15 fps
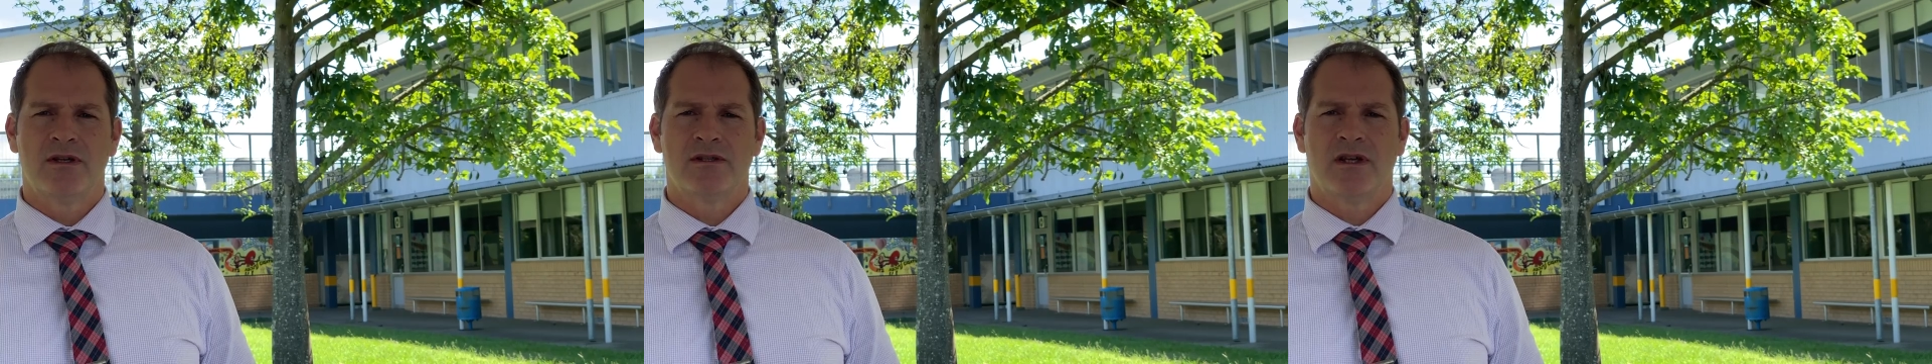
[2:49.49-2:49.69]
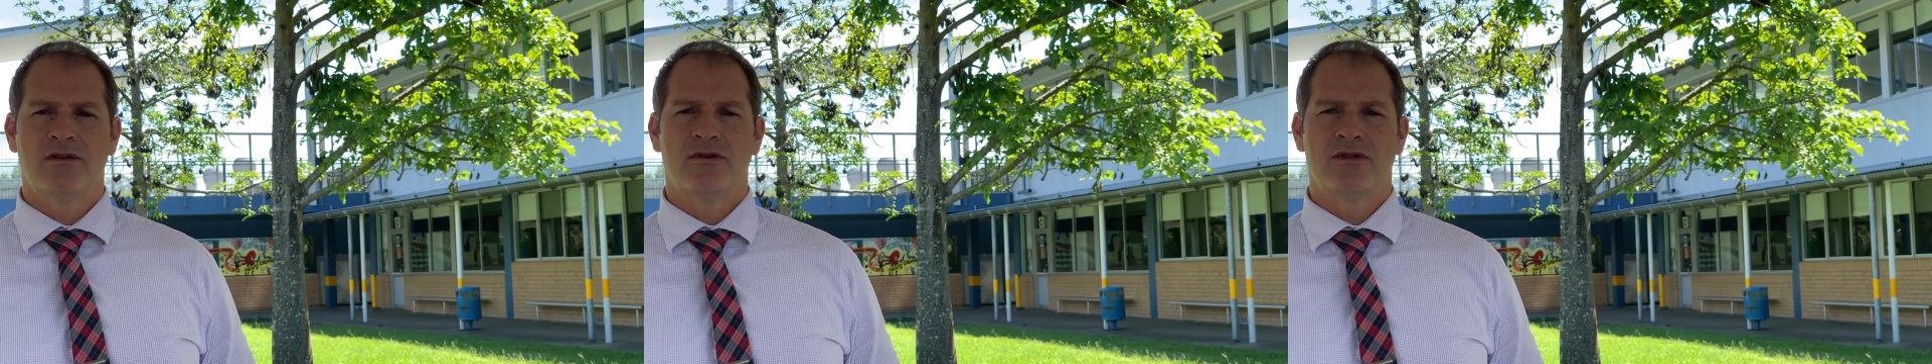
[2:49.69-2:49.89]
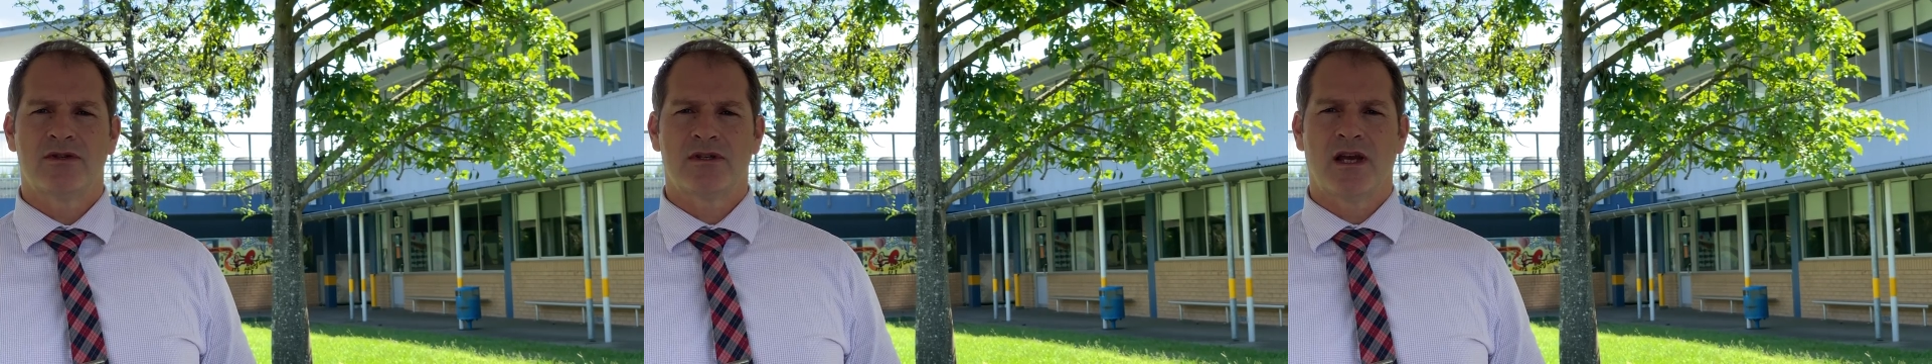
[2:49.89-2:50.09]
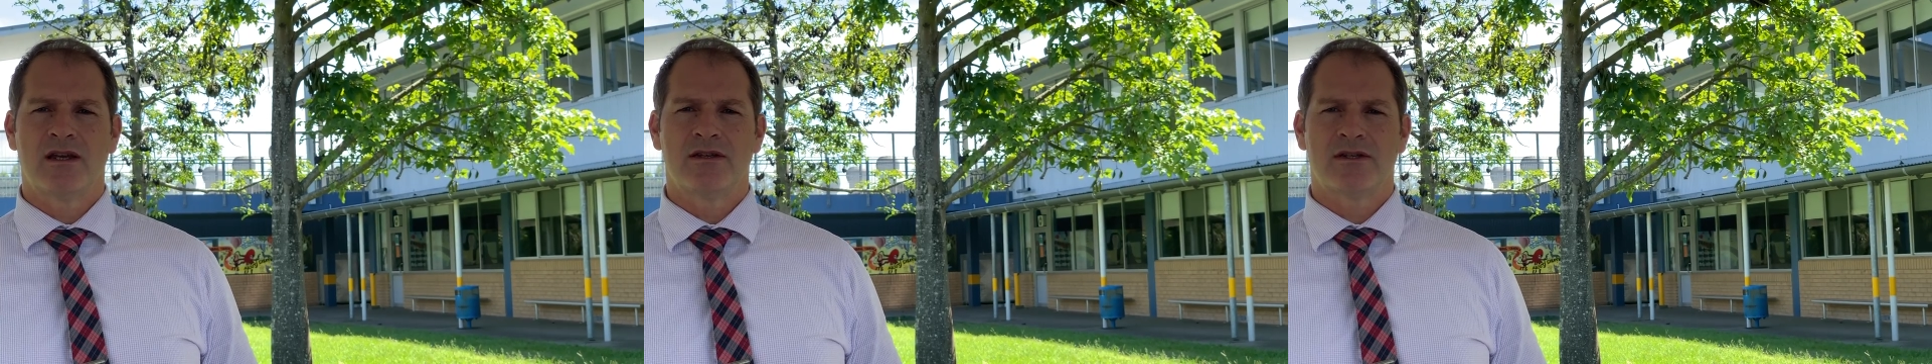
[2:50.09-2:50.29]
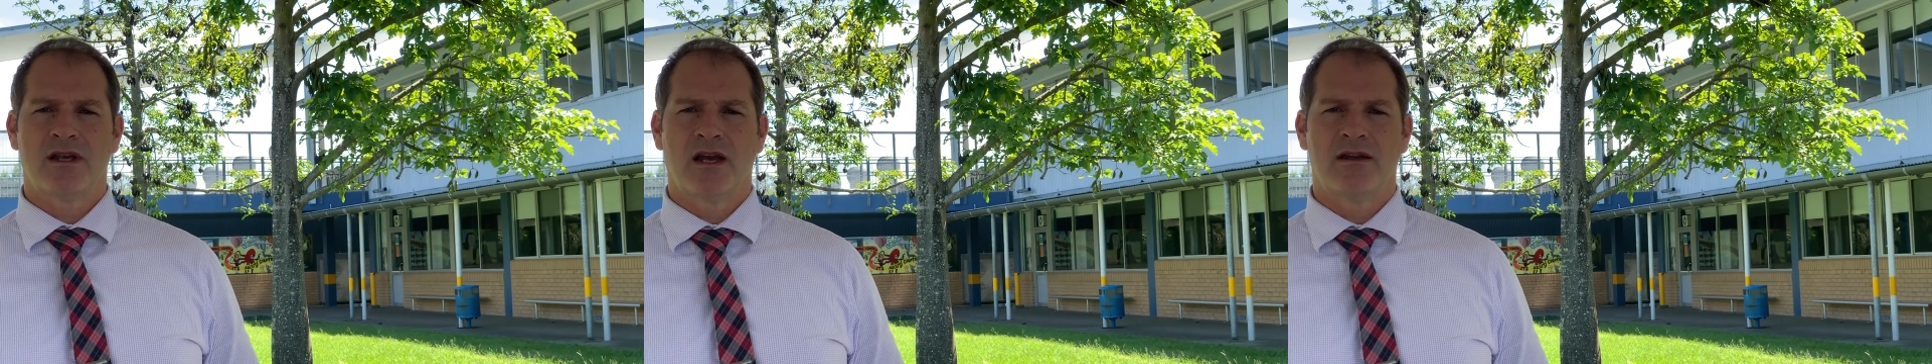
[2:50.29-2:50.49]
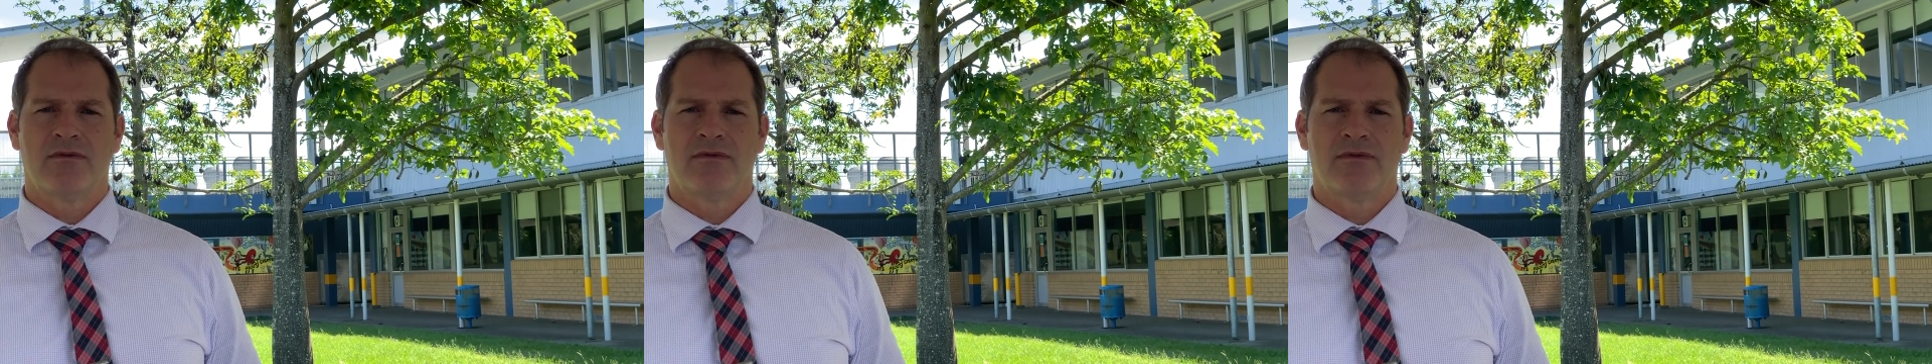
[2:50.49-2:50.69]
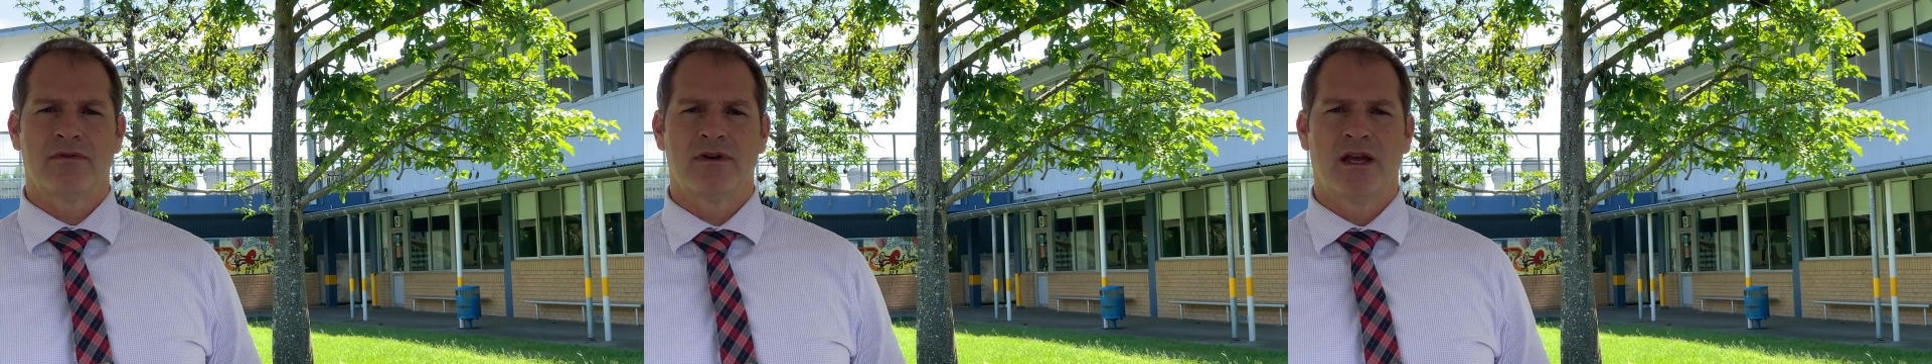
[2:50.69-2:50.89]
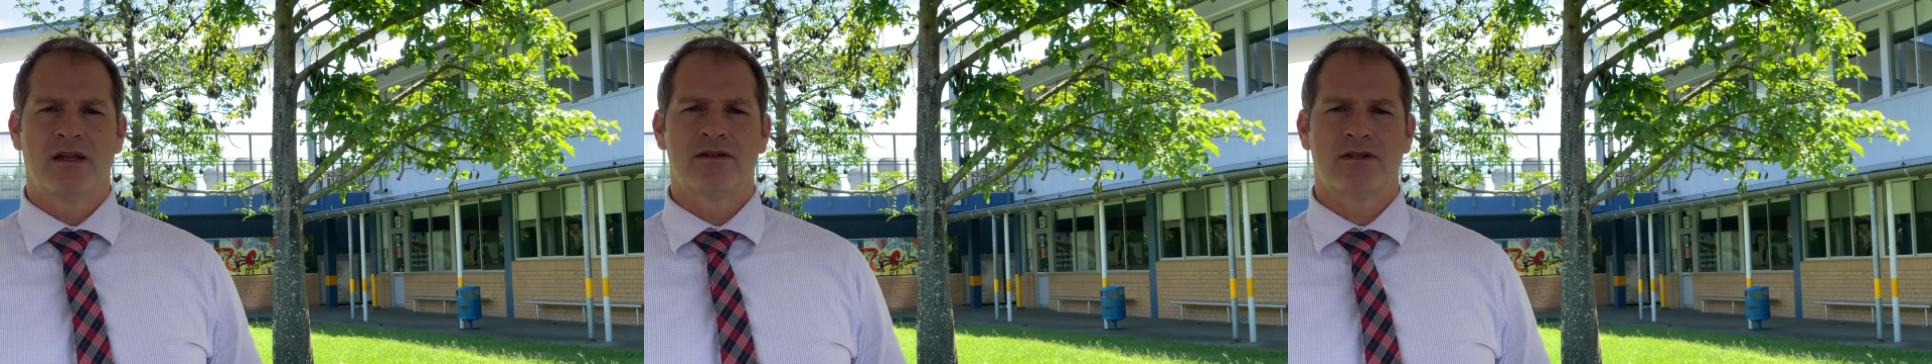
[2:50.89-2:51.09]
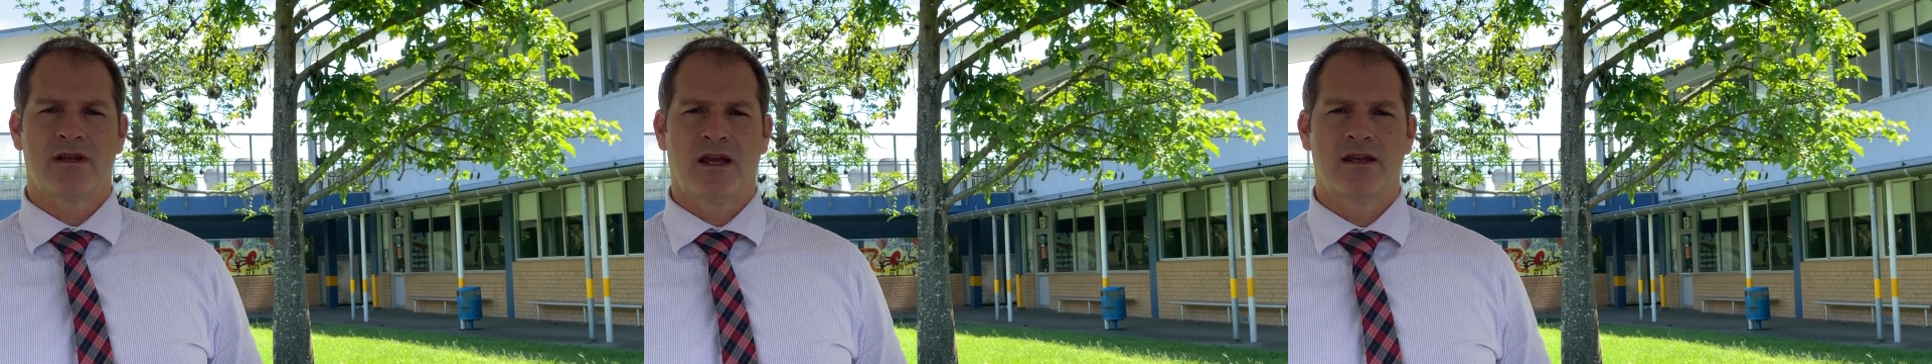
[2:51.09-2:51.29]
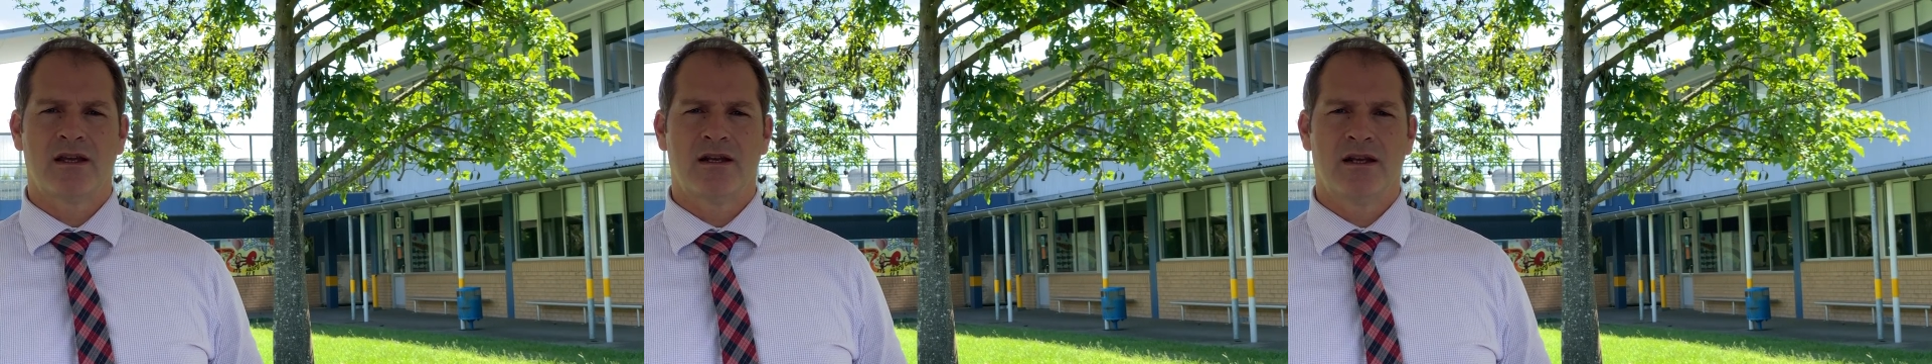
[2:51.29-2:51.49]
is that you stay safe and
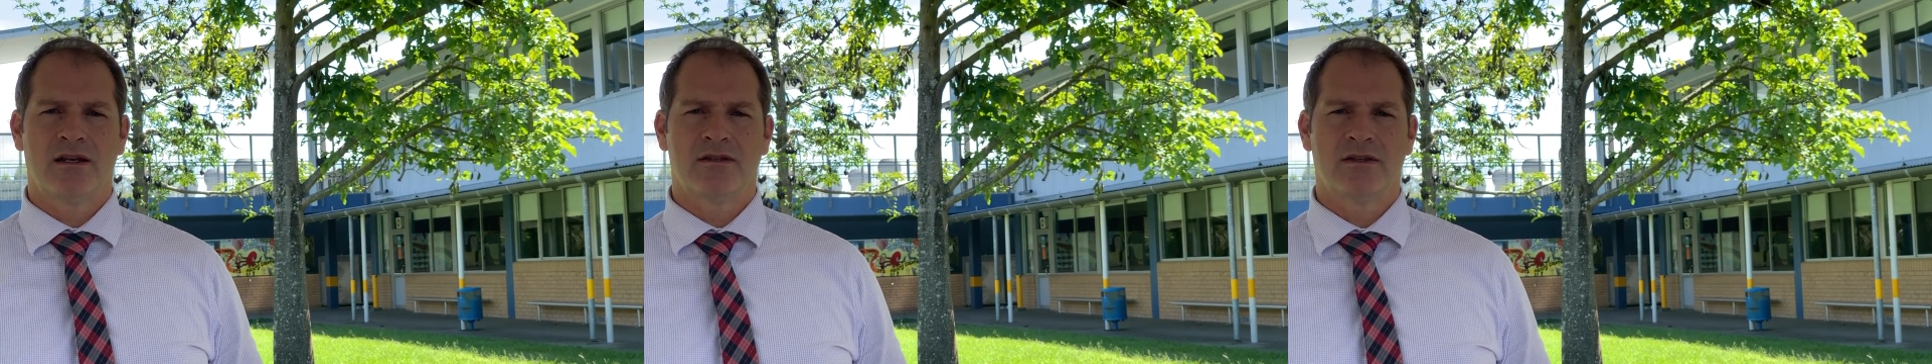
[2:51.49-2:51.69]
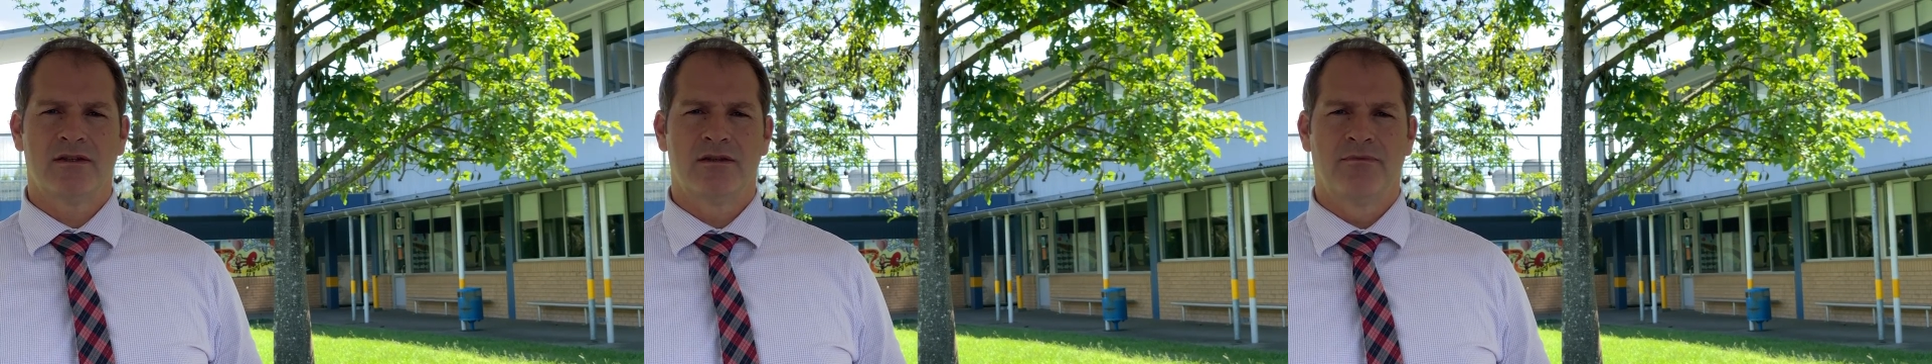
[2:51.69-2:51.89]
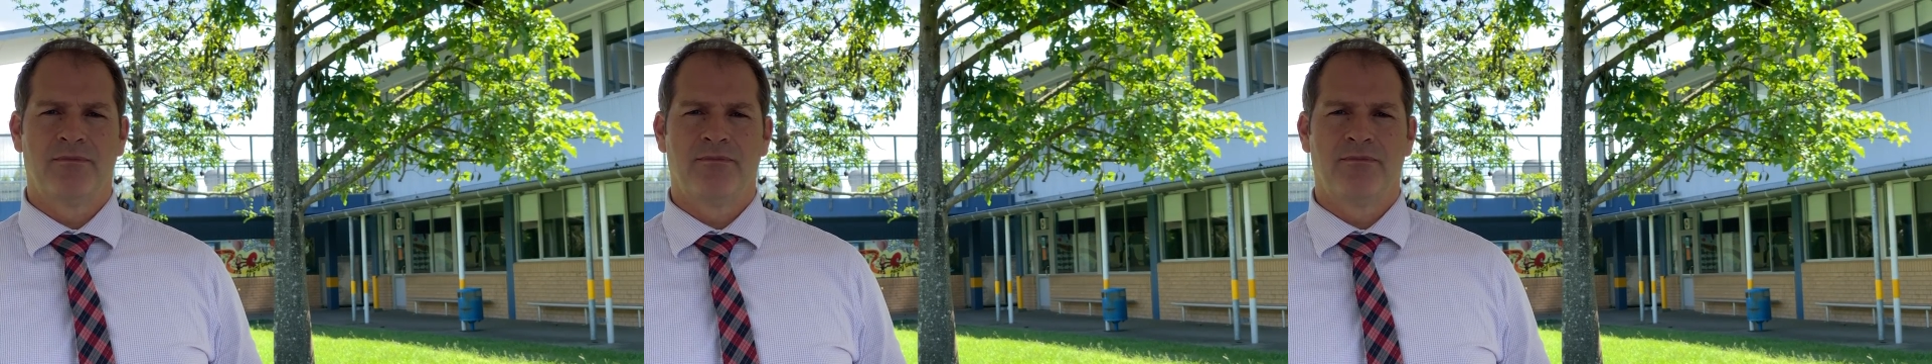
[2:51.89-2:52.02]
stay connected.